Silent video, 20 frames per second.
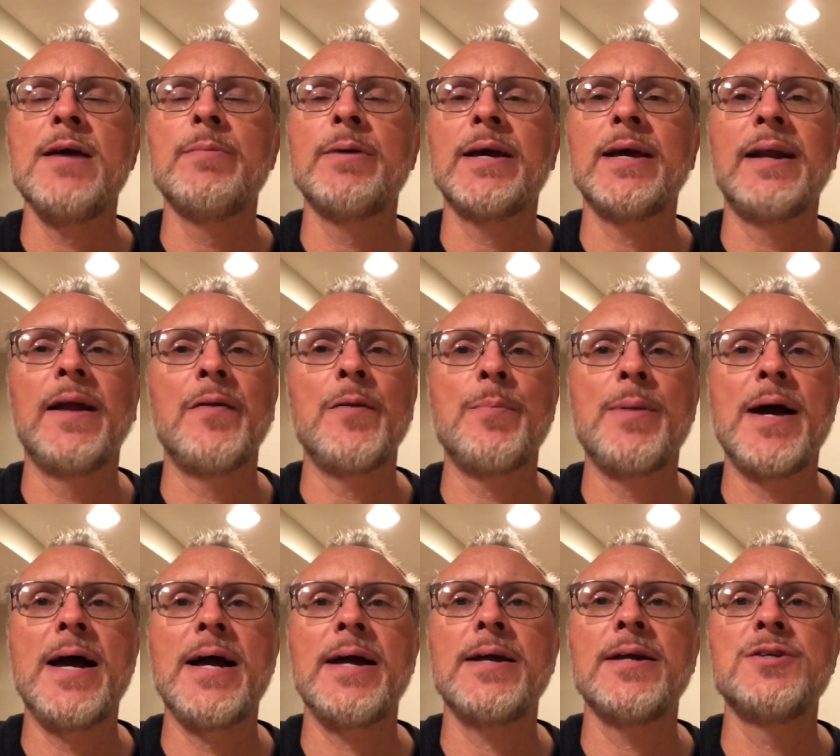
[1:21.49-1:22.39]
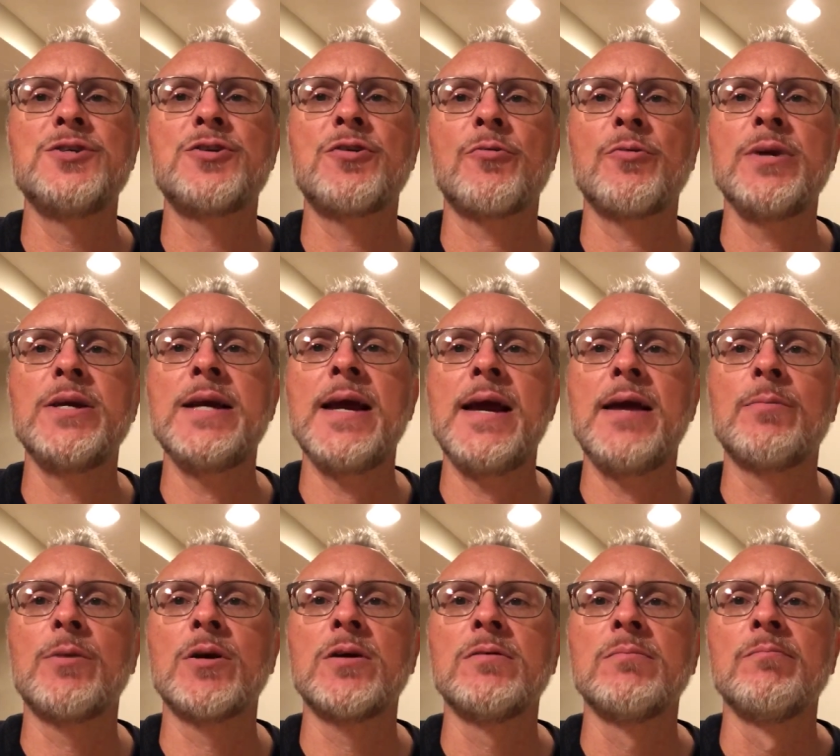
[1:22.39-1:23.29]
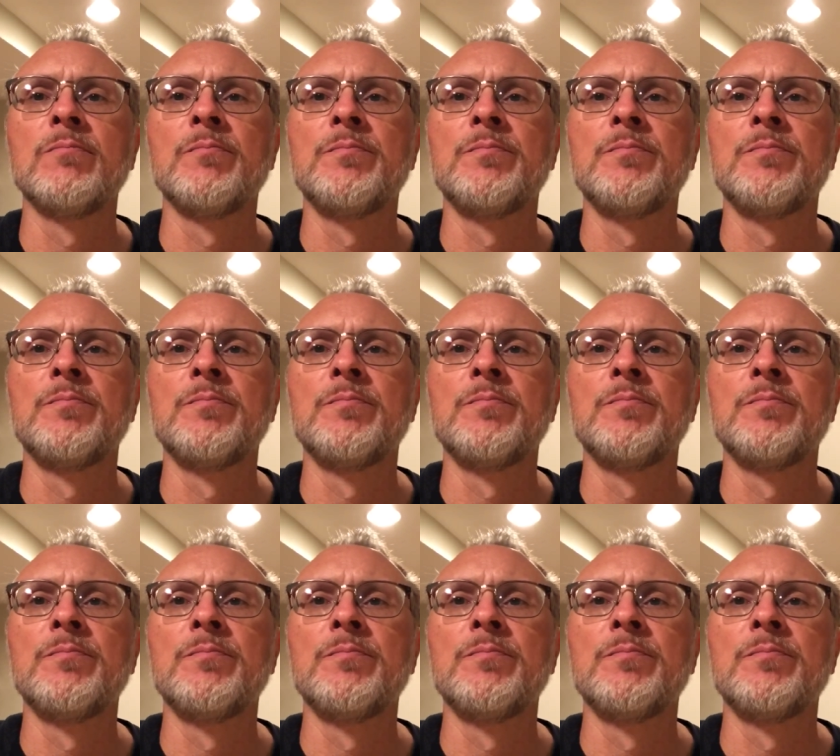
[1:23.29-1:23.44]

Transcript: But get on the package, three gamer.